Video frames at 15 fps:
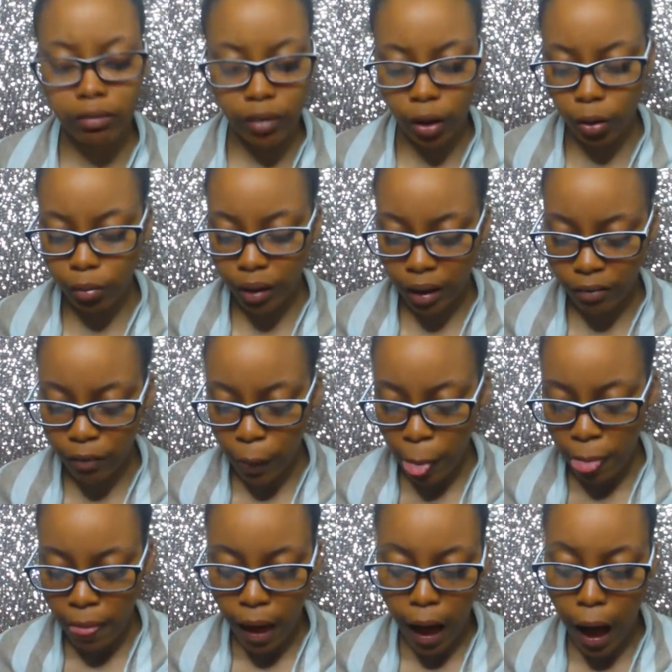of the home life.
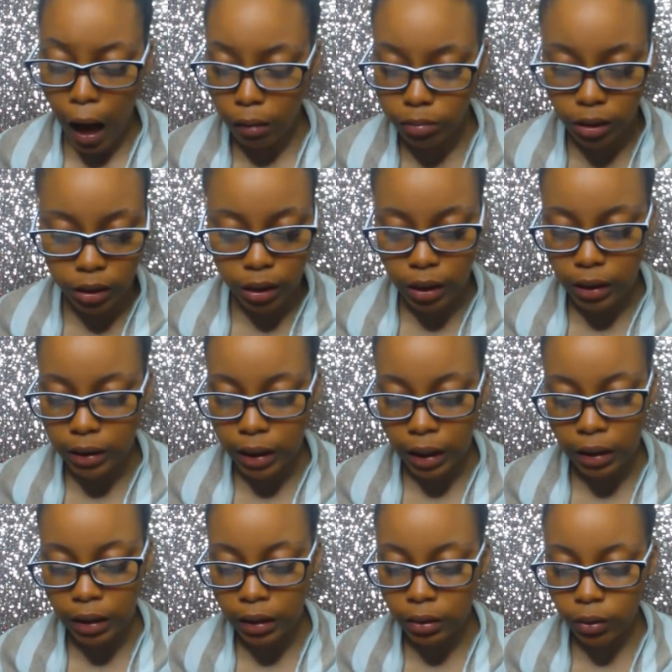I'm just gonna
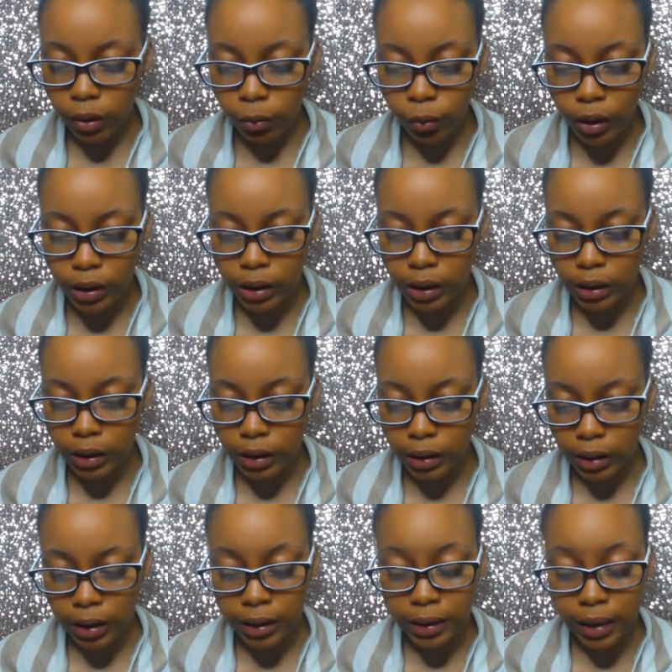state this in one
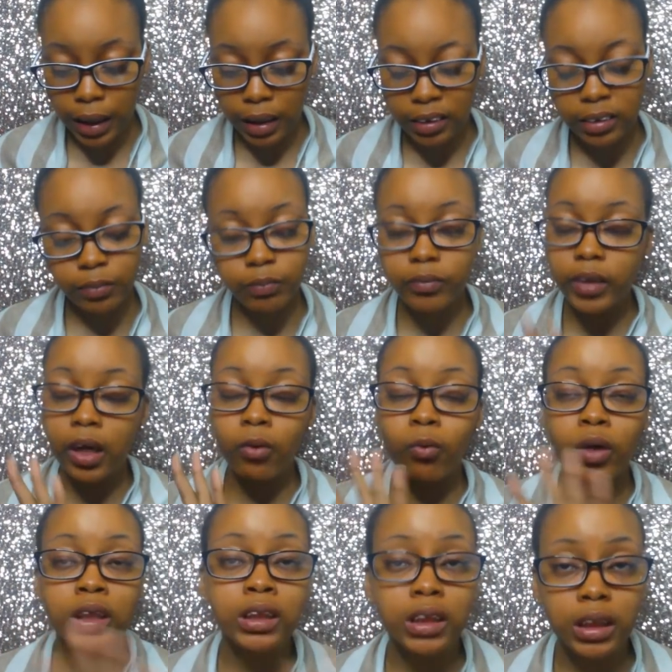sentence. It says in
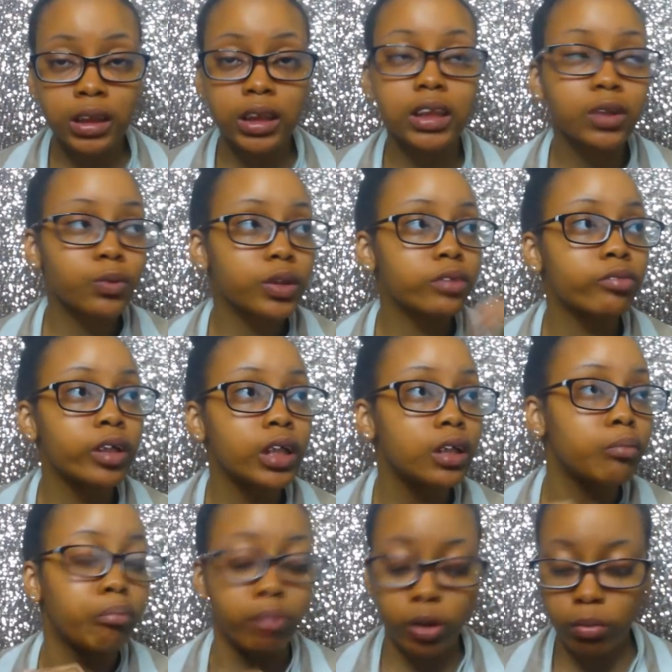one sentence, which
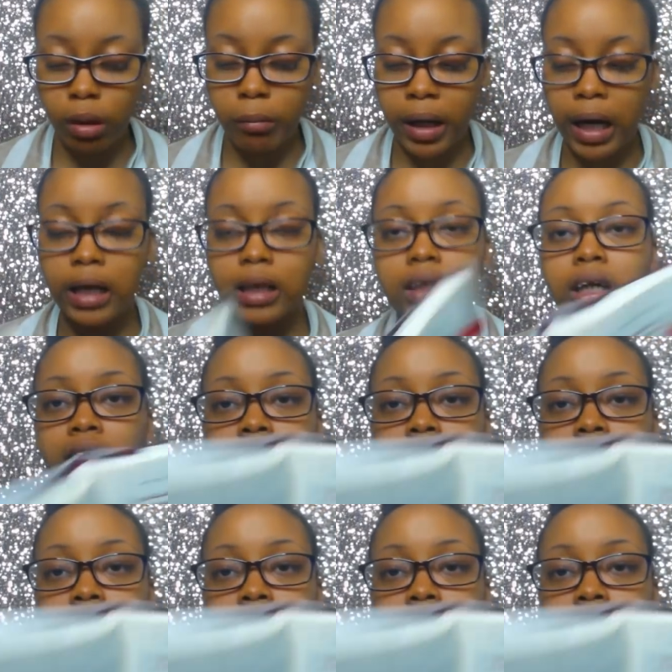really blew my mind.